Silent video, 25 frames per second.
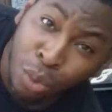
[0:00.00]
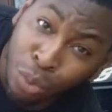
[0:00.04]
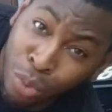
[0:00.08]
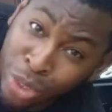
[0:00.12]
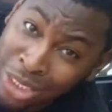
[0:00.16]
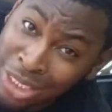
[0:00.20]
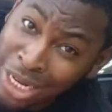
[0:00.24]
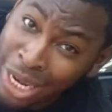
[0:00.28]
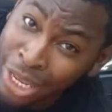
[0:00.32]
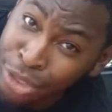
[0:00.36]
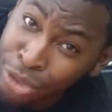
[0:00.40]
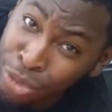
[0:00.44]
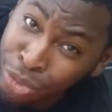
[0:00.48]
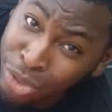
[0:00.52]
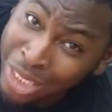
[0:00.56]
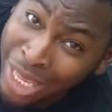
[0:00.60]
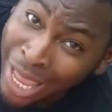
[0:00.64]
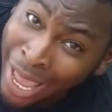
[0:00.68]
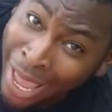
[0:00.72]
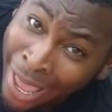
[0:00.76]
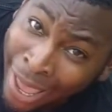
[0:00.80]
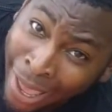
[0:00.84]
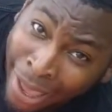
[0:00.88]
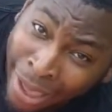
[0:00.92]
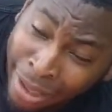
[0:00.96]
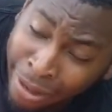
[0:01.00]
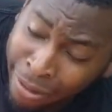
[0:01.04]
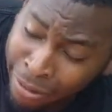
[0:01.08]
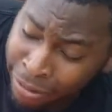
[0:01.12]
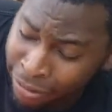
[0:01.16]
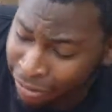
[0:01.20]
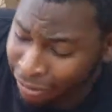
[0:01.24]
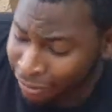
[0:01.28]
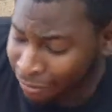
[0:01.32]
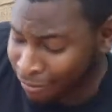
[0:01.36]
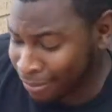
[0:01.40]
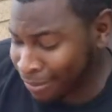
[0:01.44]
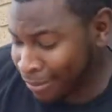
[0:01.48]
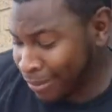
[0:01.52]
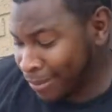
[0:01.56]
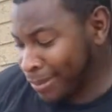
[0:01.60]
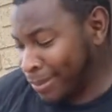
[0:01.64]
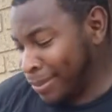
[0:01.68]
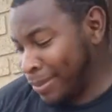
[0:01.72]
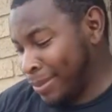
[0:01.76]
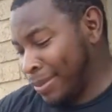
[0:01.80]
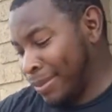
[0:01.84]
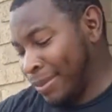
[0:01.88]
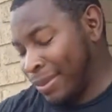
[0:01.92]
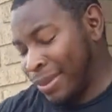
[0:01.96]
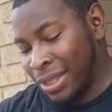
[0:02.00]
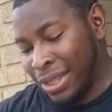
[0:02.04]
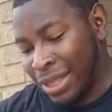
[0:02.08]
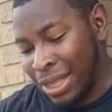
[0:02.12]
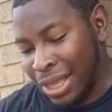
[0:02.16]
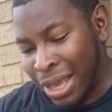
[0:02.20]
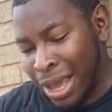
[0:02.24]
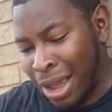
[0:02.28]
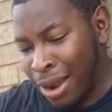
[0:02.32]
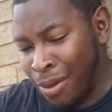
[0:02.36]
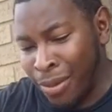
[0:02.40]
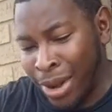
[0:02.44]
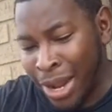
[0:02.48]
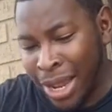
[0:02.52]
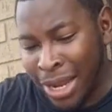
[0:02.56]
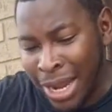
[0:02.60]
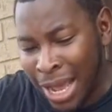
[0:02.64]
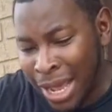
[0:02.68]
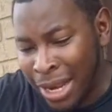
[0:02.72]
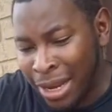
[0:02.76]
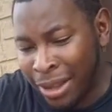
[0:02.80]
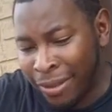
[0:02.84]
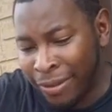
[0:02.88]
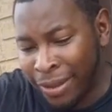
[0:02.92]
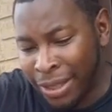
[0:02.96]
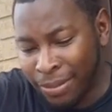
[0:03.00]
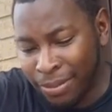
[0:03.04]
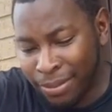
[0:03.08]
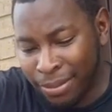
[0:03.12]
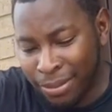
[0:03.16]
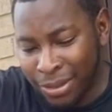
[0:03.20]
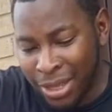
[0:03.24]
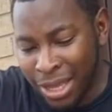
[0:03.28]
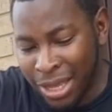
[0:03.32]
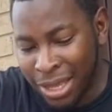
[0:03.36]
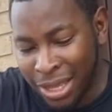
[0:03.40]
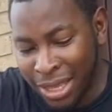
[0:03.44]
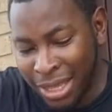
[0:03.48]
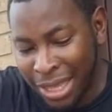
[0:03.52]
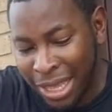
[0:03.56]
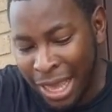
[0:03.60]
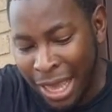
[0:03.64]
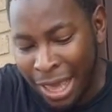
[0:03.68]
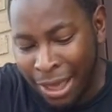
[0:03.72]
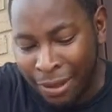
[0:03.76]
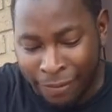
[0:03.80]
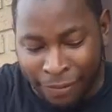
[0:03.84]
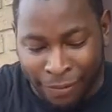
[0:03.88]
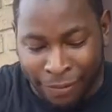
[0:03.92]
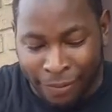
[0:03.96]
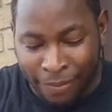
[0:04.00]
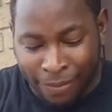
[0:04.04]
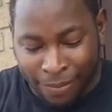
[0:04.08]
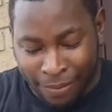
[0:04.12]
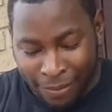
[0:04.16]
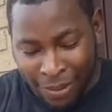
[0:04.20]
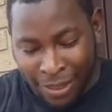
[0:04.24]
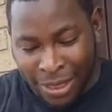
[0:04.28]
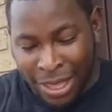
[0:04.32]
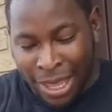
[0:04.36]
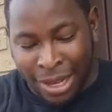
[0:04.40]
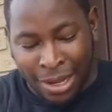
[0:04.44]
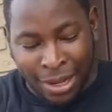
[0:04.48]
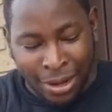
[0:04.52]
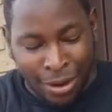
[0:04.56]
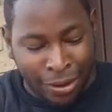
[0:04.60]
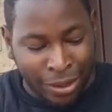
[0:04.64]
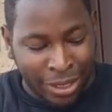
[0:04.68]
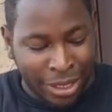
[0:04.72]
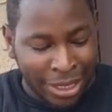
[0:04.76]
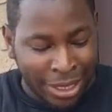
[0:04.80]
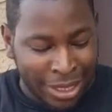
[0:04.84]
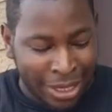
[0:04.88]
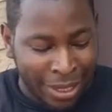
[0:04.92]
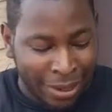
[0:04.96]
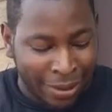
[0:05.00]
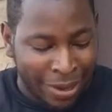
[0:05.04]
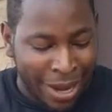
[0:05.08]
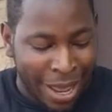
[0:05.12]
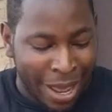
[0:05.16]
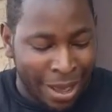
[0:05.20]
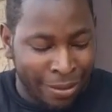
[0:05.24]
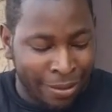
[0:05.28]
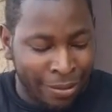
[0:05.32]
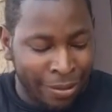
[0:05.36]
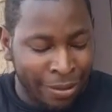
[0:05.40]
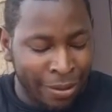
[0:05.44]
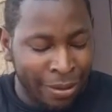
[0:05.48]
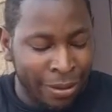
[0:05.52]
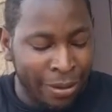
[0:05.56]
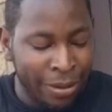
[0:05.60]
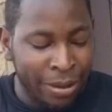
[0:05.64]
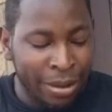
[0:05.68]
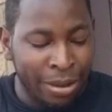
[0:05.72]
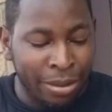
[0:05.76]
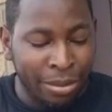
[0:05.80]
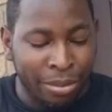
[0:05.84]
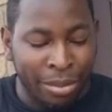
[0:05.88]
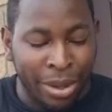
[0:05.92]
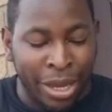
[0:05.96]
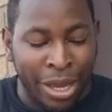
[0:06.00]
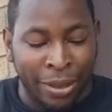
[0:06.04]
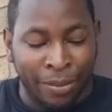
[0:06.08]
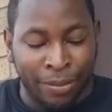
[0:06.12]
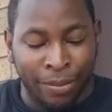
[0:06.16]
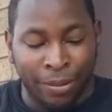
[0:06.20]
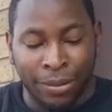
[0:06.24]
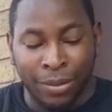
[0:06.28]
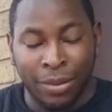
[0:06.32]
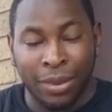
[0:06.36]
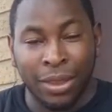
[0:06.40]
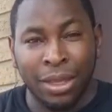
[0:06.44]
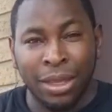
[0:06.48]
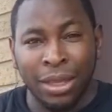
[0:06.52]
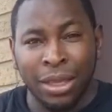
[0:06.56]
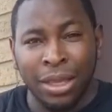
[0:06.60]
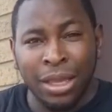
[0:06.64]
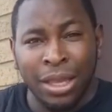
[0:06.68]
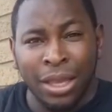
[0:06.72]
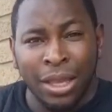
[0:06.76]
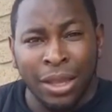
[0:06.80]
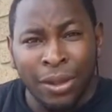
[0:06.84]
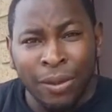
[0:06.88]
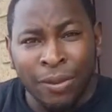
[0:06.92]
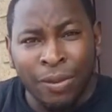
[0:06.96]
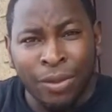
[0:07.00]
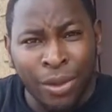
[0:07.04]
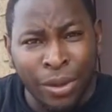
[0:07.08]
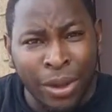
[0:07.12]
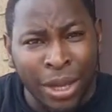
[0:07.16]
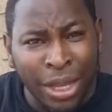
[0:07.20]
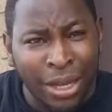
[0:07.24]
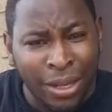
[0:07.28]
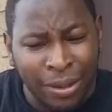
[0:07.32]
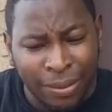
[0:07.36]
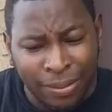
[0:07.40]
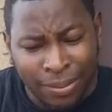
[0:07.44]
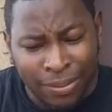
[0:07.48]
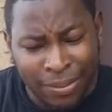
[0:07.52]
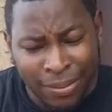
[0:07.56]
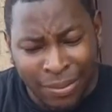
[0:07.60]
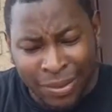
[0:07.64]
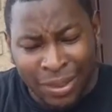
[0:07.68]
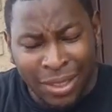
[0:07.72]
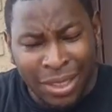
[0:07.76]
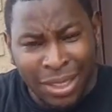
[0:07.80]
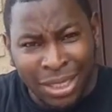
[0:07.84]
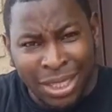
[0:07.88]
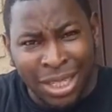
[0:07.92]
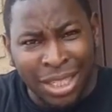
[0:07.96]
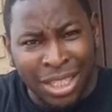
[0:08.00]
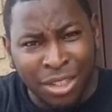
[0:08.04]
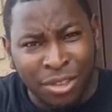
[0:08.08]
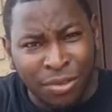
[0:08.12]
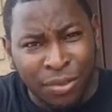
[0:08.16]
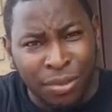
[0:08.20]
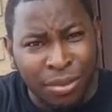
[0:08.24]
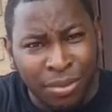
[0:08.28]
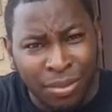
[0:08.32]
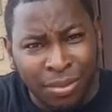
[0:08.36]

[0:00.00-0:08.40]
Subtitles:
which I used to have. I ran out of it and didn't notice until now. But you can just,